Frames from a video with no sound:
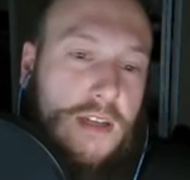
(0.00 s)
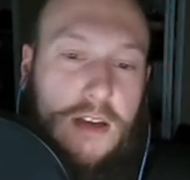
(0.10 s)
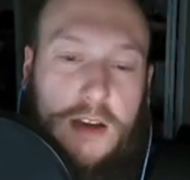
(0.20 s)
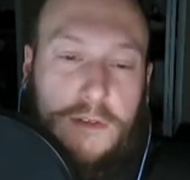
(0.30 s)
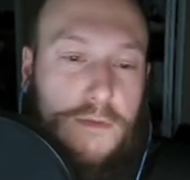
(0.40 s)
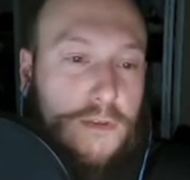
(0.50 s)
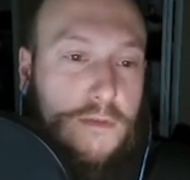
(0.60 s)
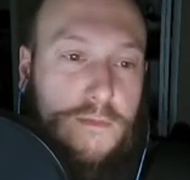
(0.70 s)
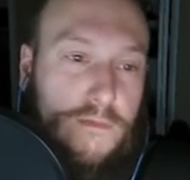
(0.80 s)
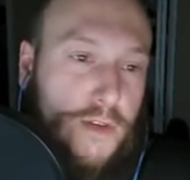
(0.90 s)
uh,
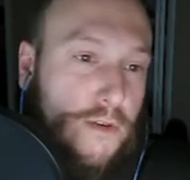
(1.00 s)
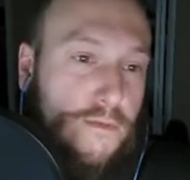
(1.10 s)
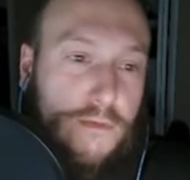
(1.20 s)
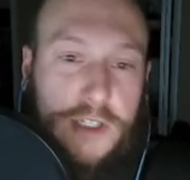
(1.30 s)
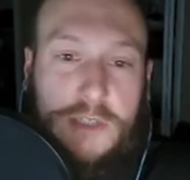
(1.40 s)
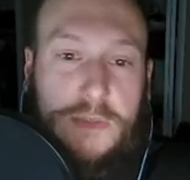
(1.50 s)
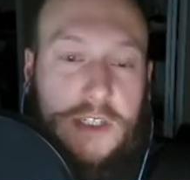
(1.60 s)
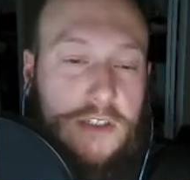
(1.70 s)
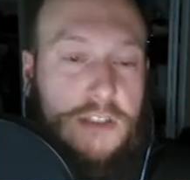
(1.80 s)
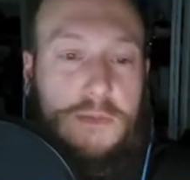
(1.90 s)
for you know free
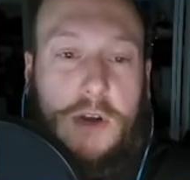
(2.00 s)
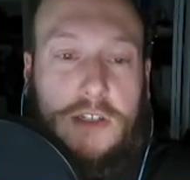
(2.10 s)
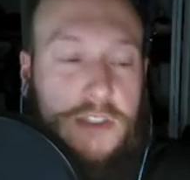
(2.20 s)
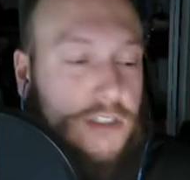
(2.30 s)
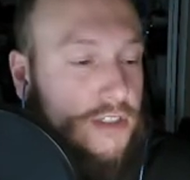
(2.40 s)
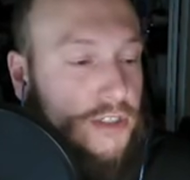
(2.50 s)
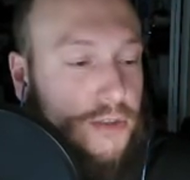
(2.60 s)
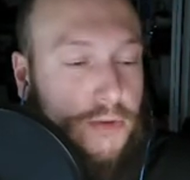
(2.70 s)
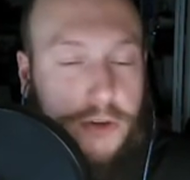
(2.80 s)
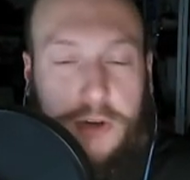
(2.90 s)
speech and expression, and
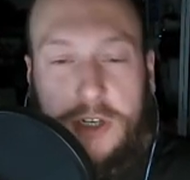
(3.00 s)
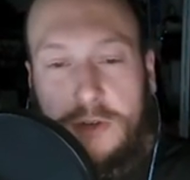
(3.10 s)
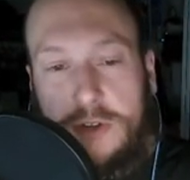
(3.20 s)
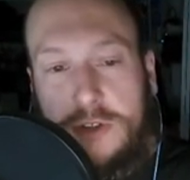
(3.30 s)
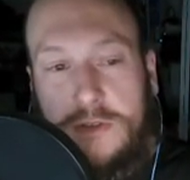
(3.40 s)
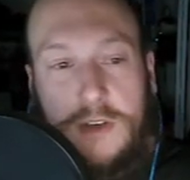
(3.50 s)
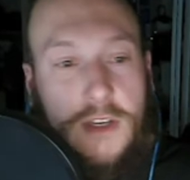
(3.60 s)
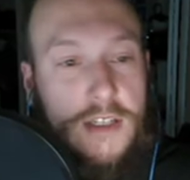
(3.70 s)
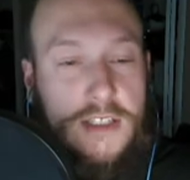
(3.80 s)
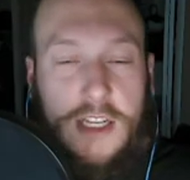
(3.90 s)
you agree to a
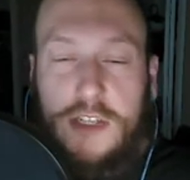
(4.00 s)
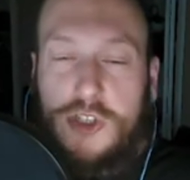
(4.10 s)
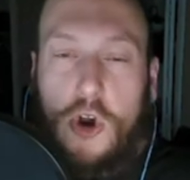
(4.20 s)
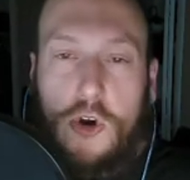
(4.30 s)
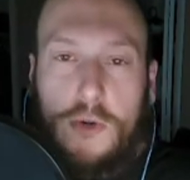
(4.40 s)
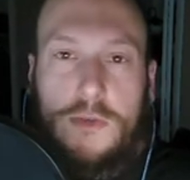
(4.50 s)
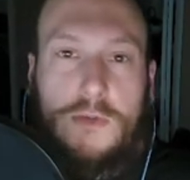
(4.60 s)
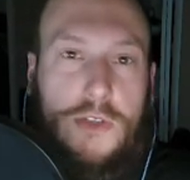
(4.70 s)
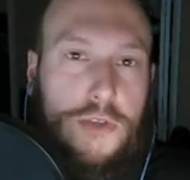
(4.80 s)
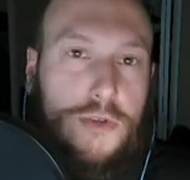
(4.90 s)
set of
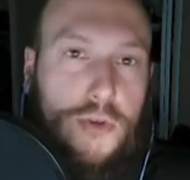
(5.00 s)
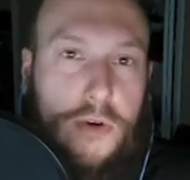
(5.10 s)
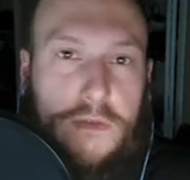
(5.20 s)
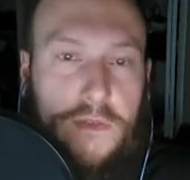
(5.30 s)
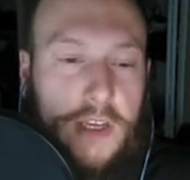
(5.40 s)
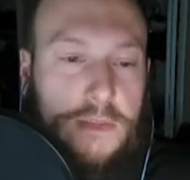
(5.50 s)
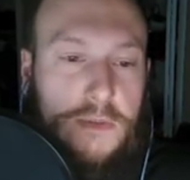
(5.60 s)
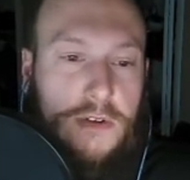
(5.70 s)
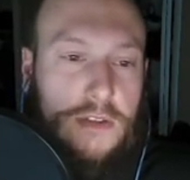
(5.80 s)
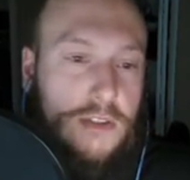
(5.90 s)
terms when you join
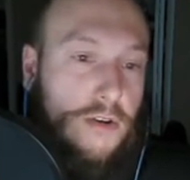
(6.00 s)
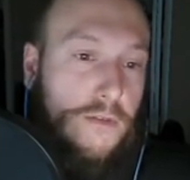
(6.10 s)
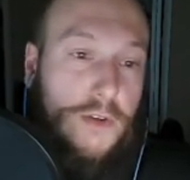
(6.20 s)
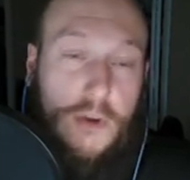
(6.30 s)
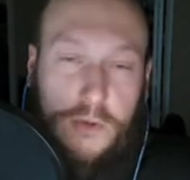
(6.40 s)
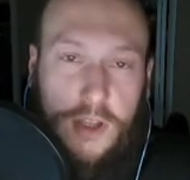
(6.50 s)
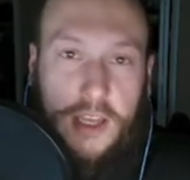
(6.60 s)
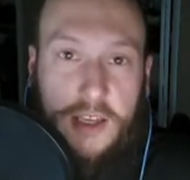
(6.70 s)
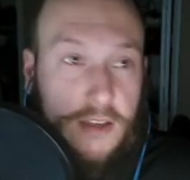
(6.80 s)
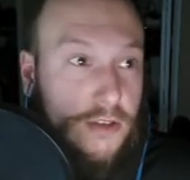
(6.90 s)
Facebook. So if you don't
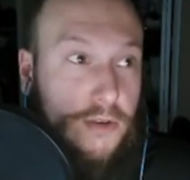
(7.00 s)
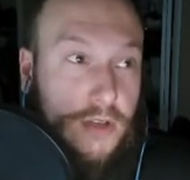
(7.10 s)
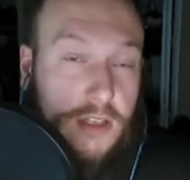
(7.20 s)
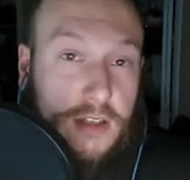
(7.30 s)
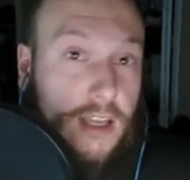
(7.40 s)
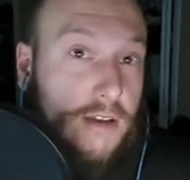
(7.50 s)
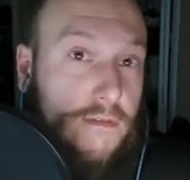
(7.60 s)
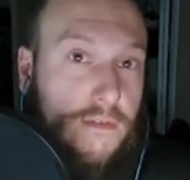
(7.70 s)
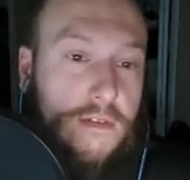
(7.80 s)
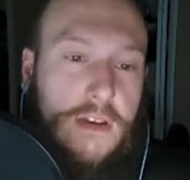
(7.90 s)
like it, you can
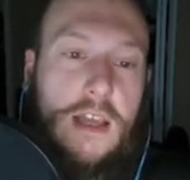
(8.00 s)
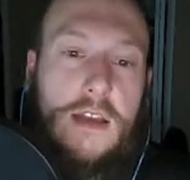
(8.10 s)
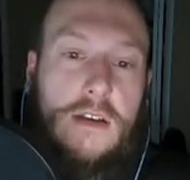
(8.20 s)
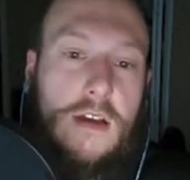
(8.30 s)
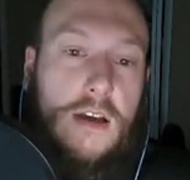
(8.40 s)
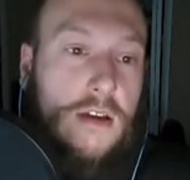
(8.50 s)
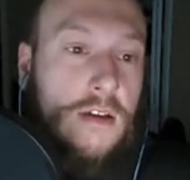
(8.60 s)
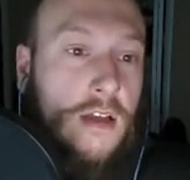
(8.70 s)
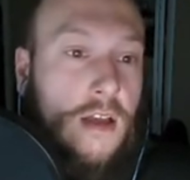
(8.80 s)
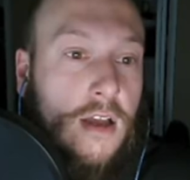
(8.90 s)
leave. And uh,
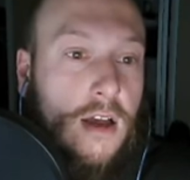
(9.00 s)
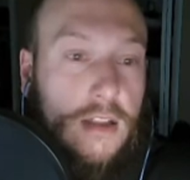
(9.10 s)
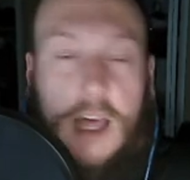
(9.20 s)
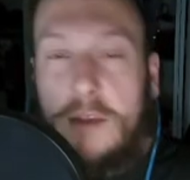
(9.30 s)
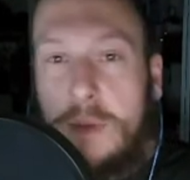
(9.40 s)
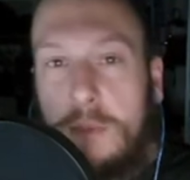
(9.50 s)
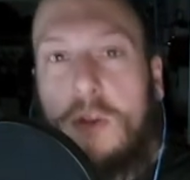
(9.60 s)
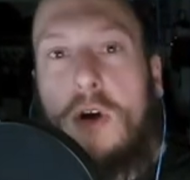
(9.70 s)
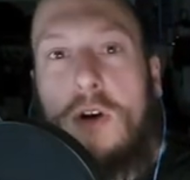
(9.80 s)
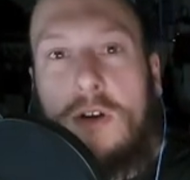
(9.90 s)
a lot of
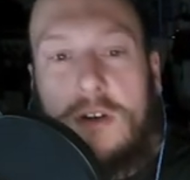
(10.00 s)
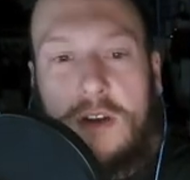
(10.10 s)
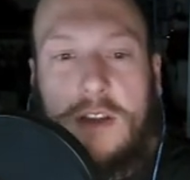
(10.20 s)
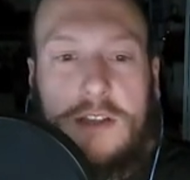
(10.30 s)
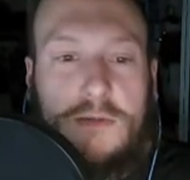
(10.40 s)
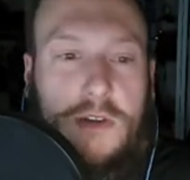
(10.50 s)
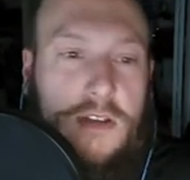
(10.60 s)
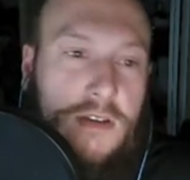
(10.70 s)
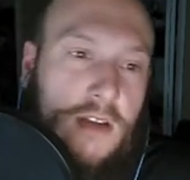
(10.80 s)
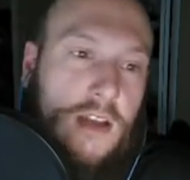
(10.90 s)
people are, and that's
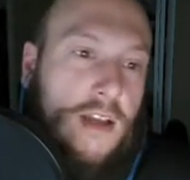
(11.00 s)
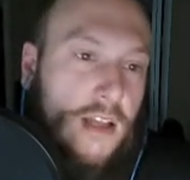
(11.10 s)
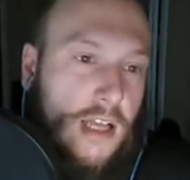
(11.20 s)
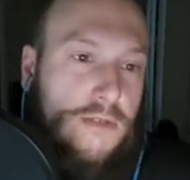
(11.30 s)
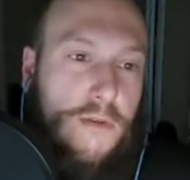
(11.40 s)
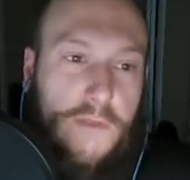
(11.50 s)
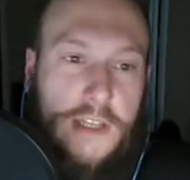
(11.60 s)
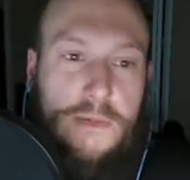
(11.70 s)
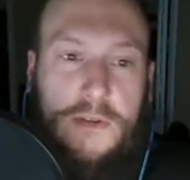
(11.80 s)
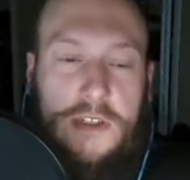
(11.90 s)
what that's what
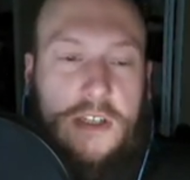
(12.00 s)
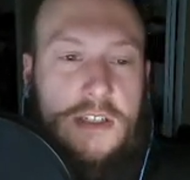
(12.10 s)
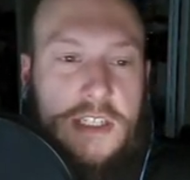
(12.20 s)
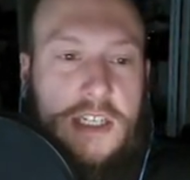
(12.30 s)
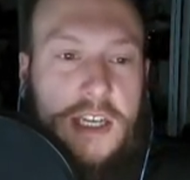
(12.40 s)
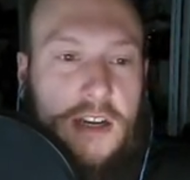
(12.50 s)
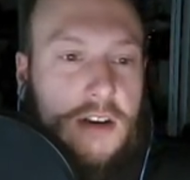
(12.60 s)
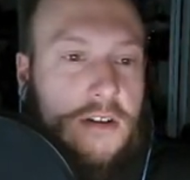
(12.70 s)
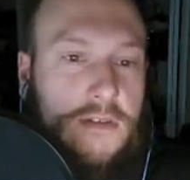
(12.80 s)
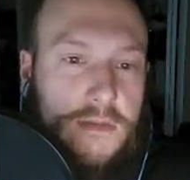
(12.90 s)
Facebook's going to see
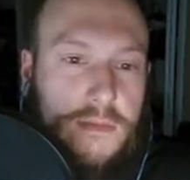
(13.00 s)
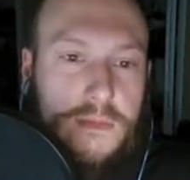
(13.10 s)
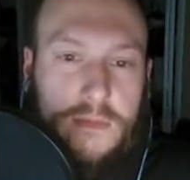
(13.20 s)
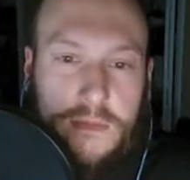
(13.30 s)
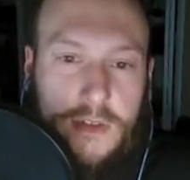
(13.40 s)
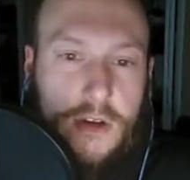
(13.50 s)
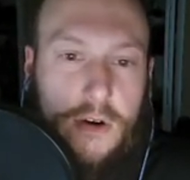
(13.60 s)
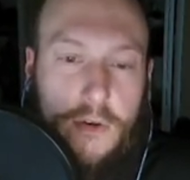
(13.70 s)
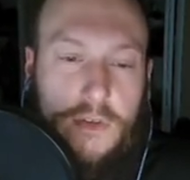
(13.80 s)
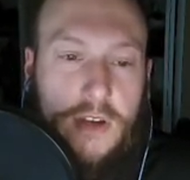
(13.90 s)
here
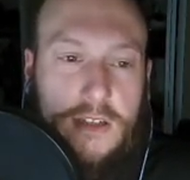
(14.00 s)
uh, over the